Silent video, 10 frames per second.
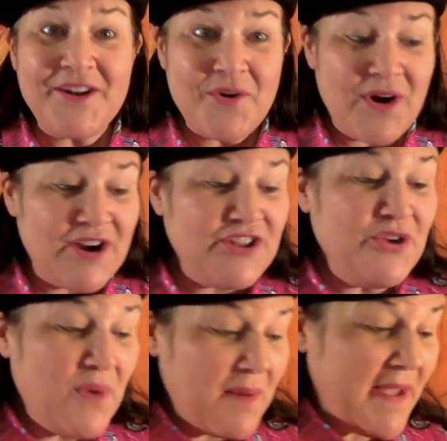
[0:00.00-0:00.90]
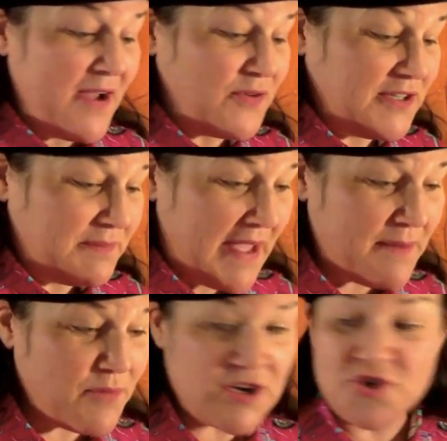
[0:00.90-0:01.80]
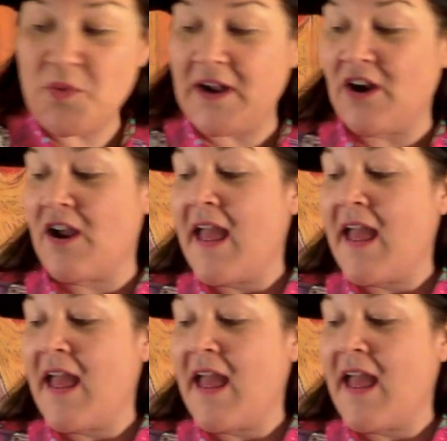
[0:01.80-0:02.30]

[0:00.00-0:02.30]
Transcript: Eleanor, you are my golden paintbrush winner.